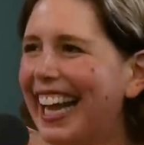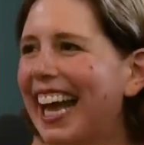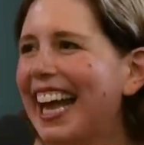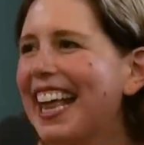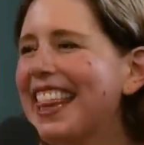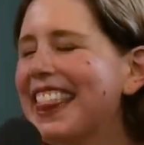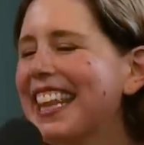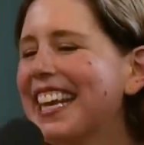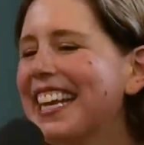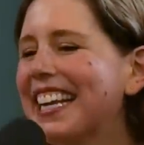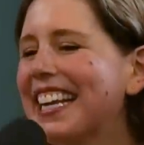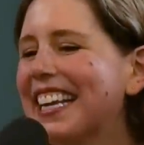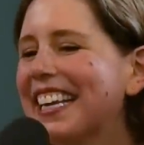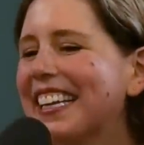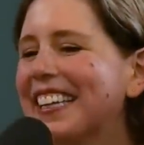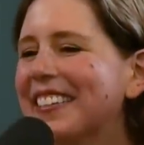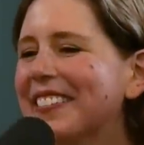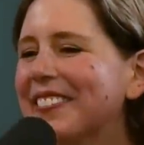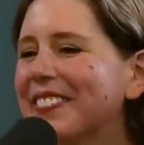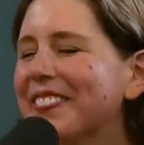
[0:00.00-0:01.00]
I think
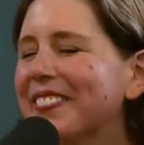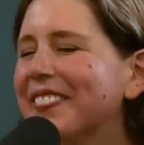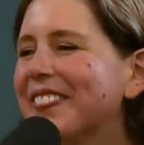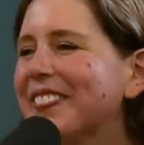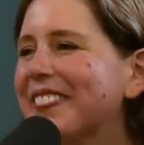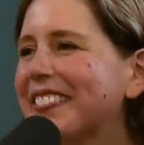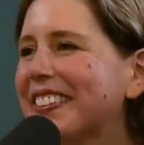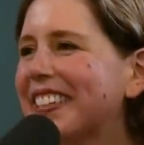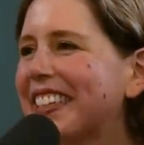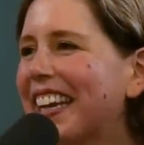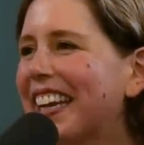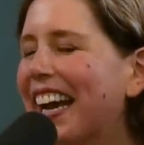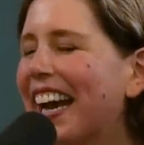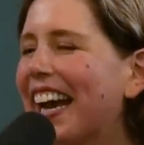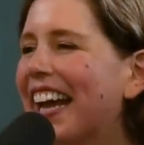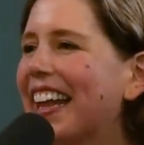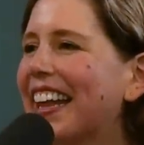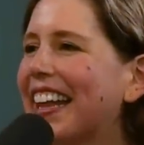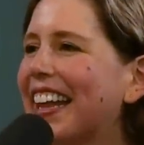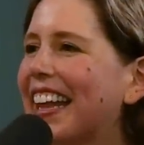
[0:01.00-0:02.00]
that's um, amazing.
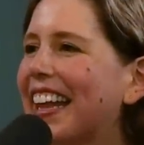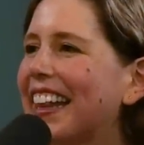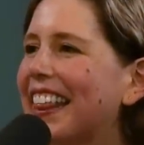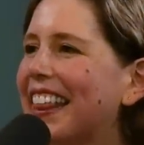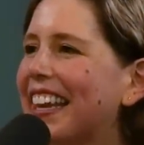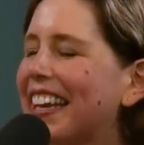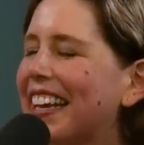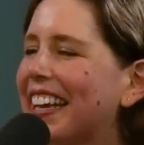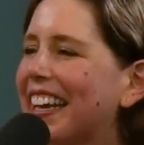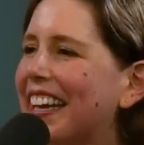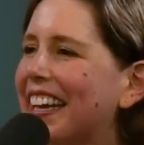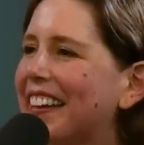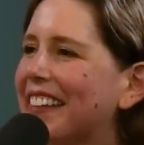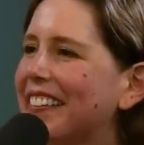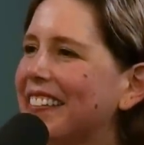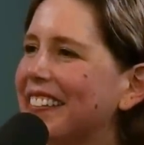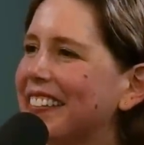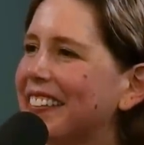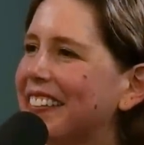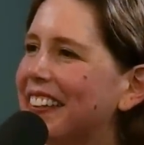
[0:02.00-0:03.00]
Yeah, I think
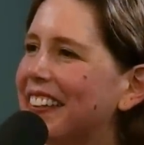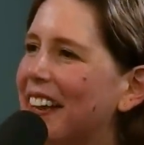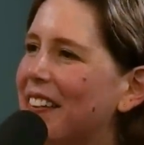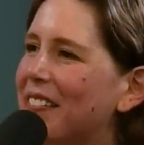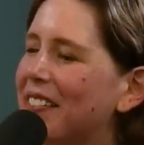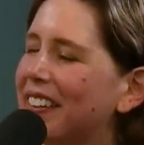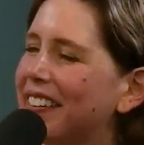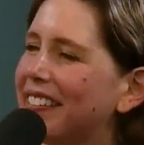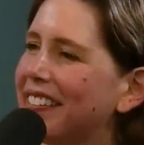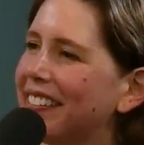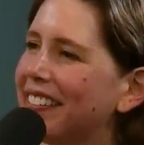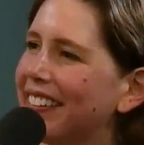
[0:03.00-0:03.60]
I um, that one.